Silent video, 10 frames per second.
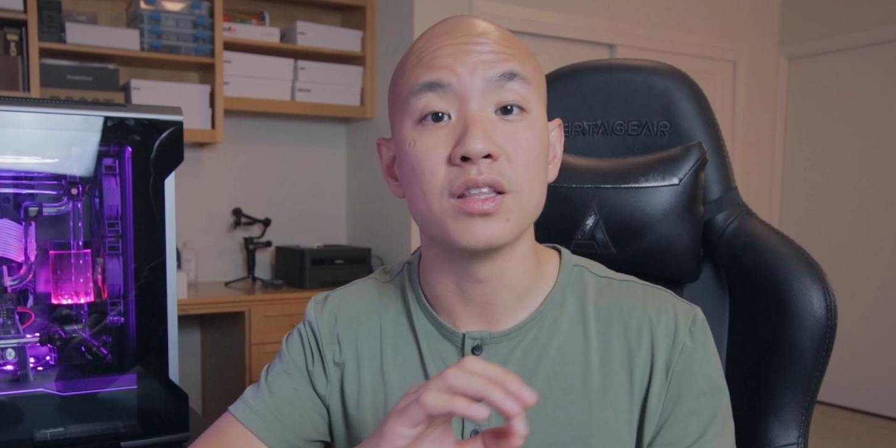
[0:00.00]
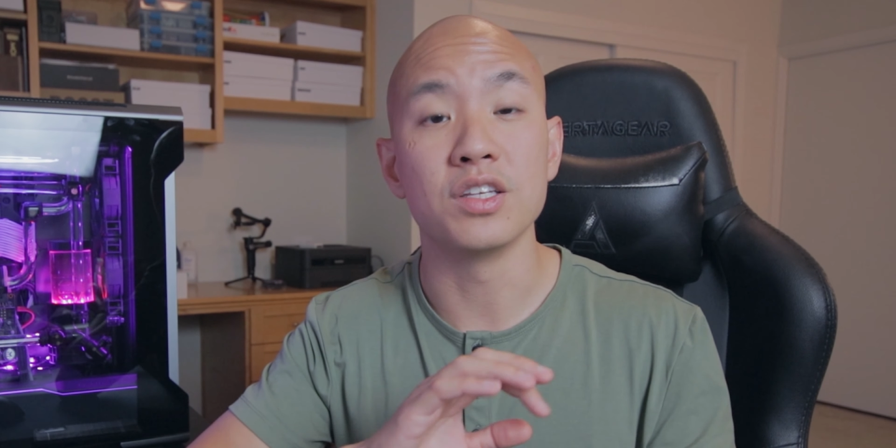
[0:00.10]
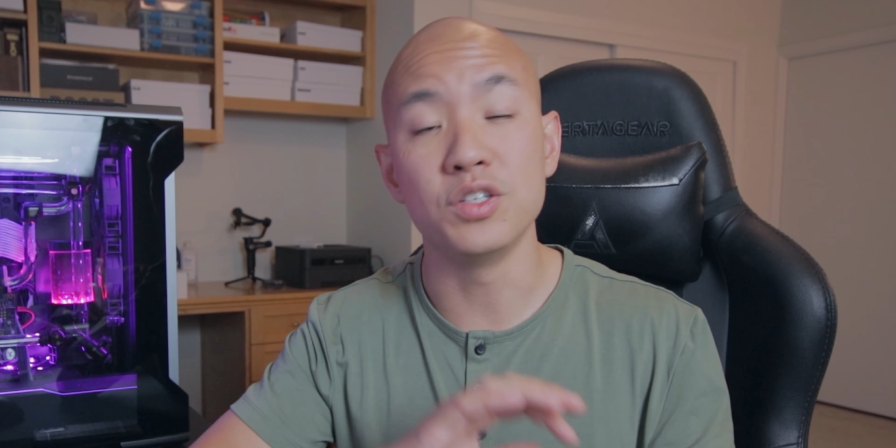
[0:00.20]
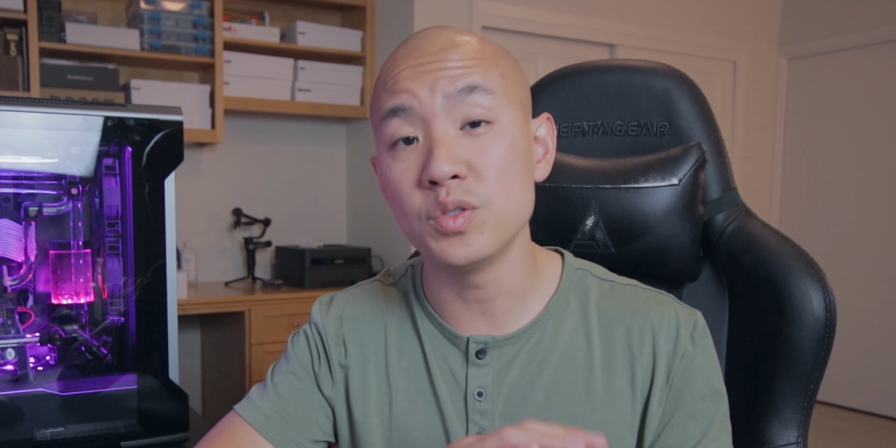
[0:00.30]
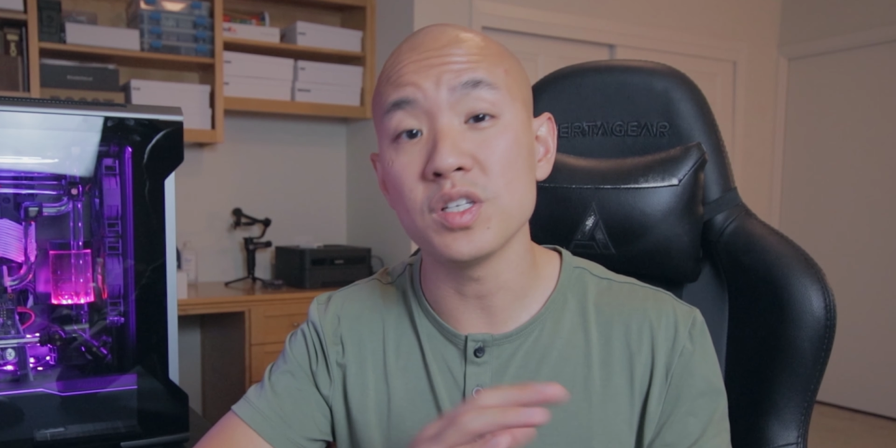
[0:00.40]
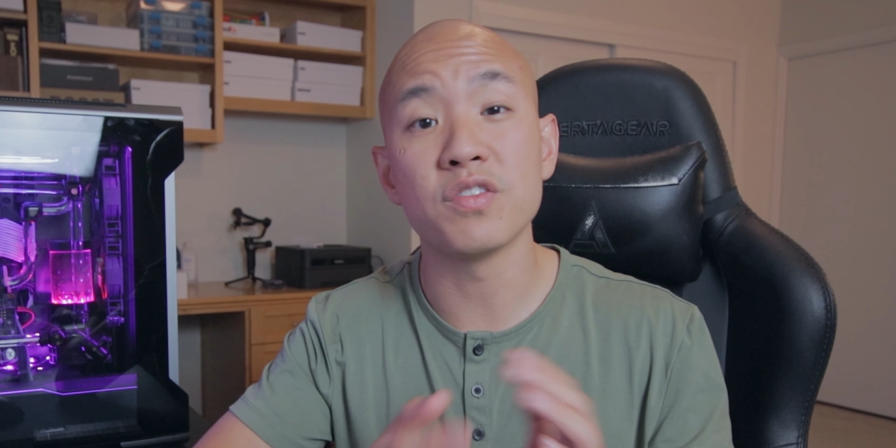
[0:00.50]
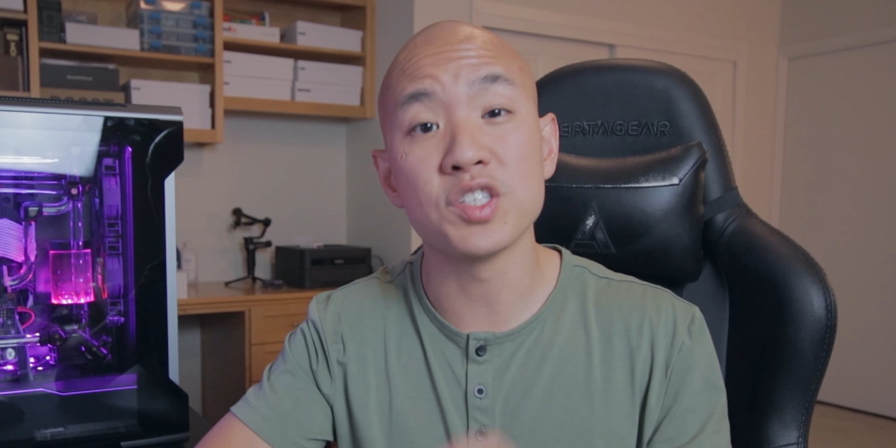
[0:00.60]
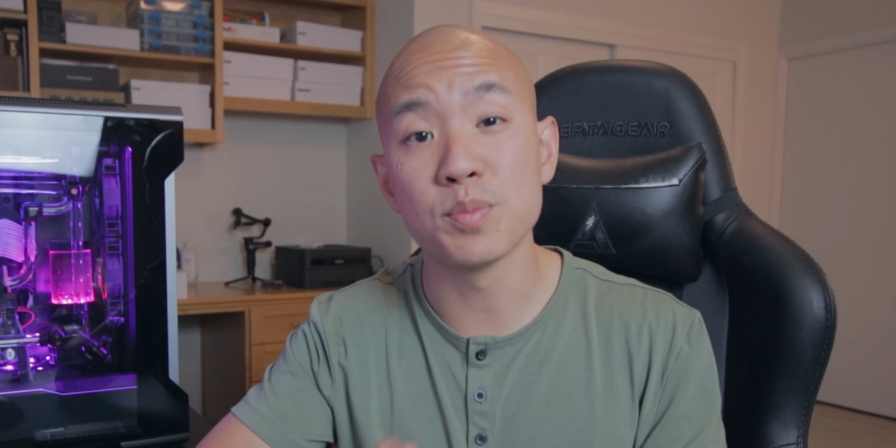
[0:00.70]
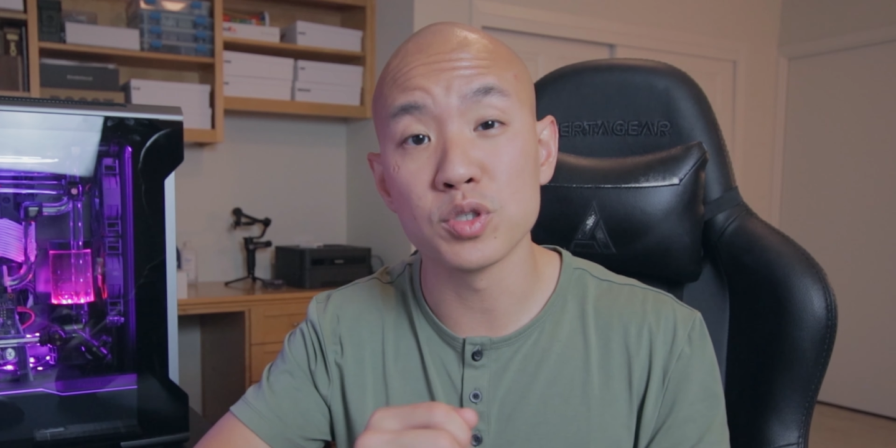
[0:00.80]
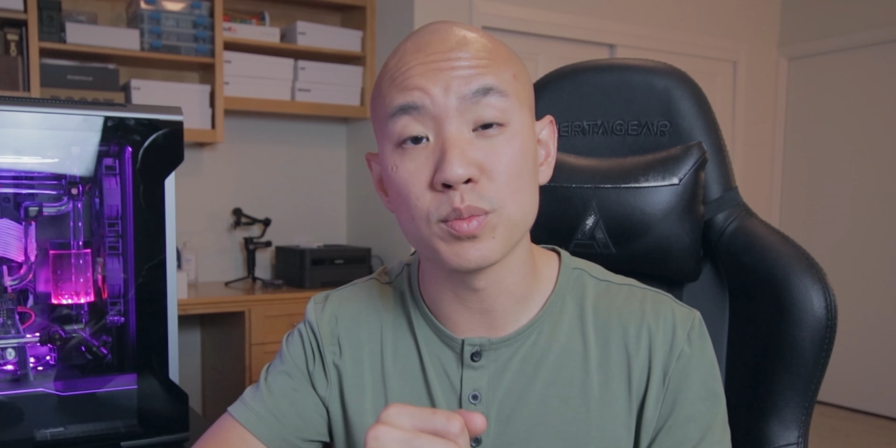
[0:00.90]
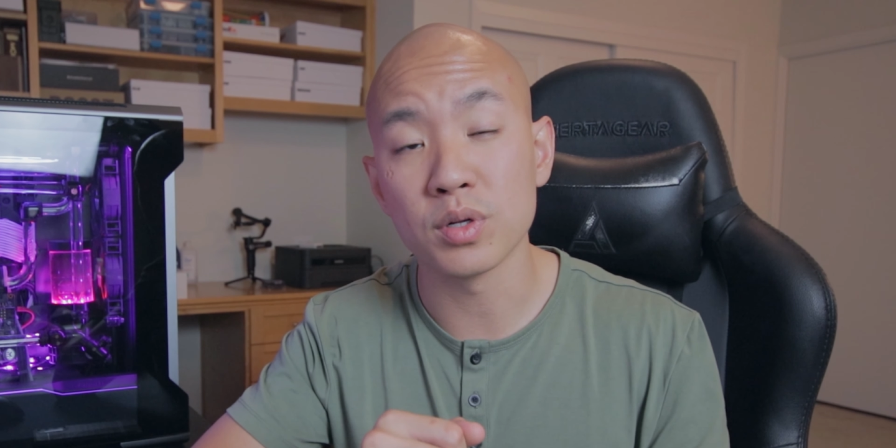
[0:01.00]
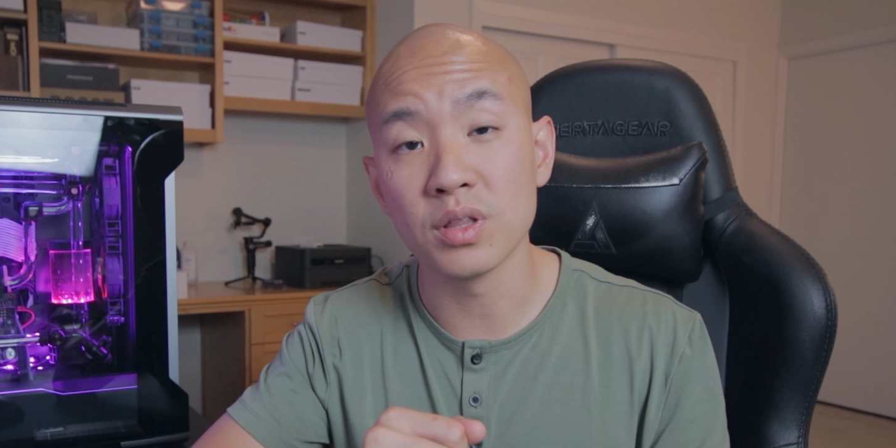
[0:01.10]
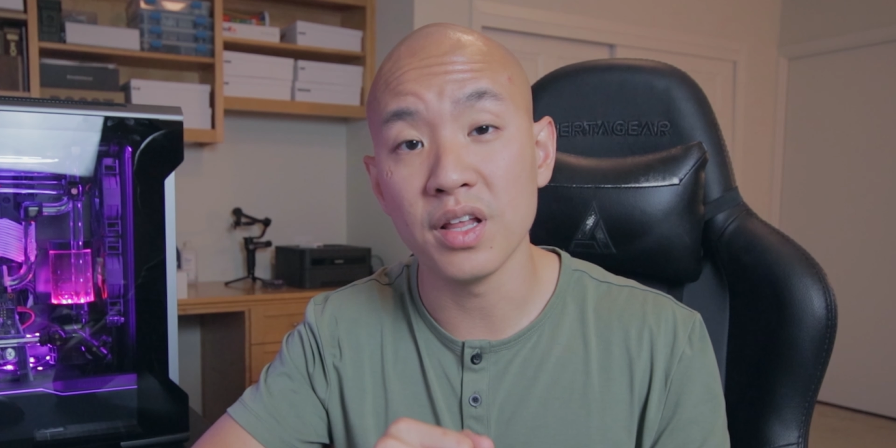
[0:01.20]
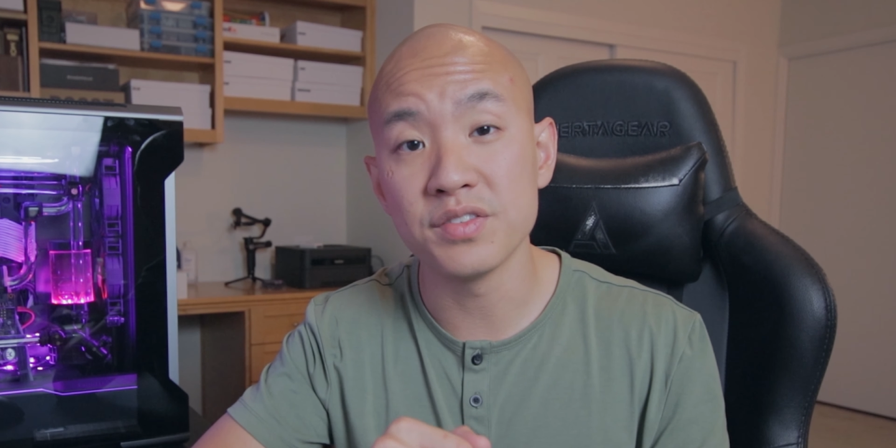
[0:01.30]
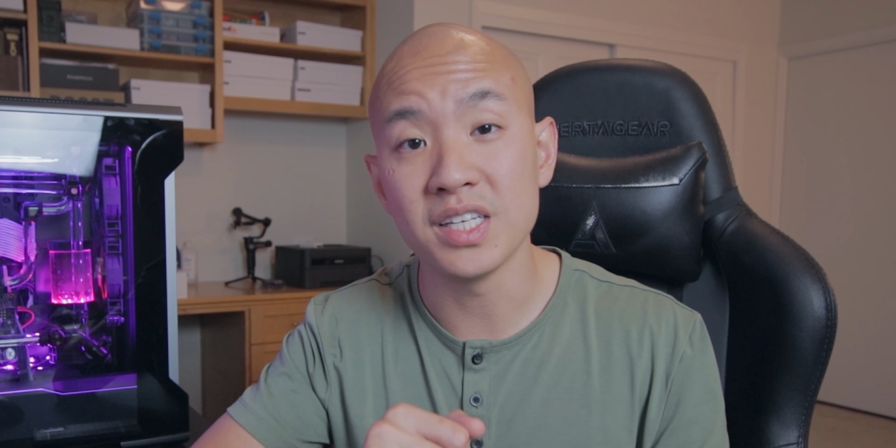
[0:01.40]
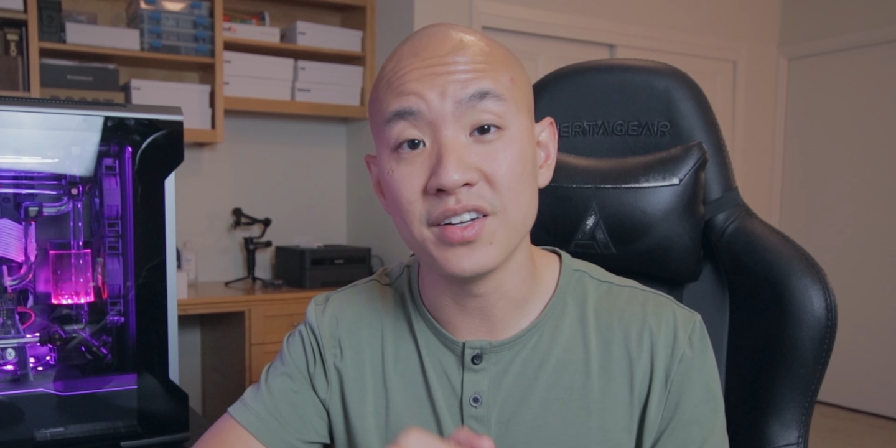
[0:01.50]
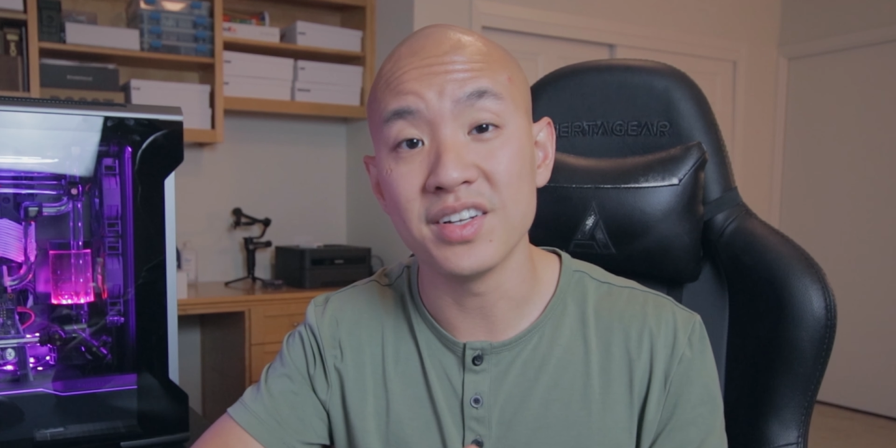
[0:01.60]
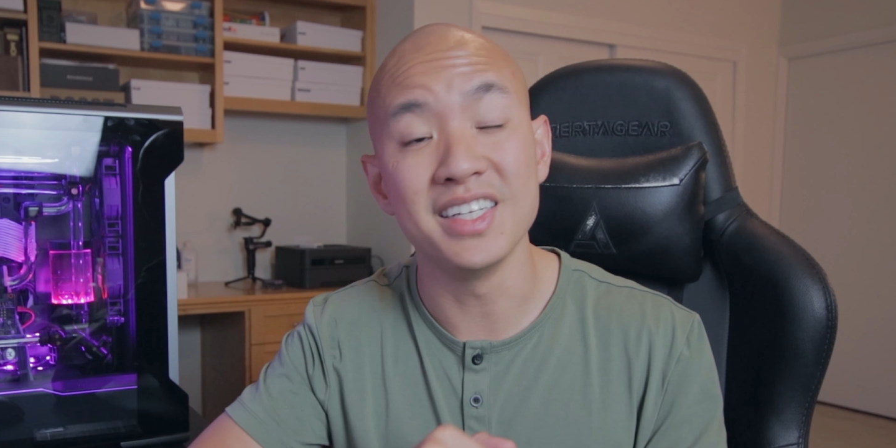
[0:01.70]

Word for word: the use of disposable gloves here